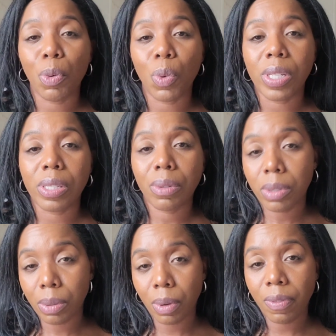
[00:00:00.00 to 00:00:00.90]

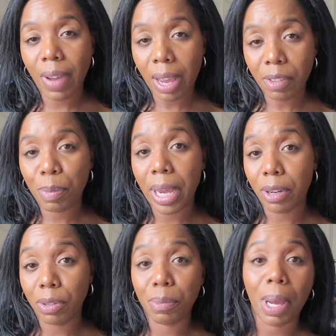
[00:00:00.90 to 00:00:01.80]
1005
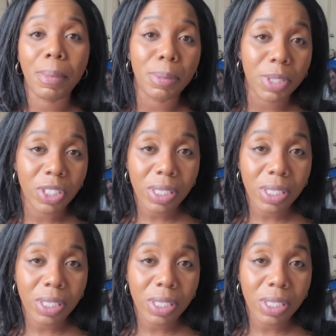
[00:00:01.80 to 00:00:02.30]
pattern by Mimi G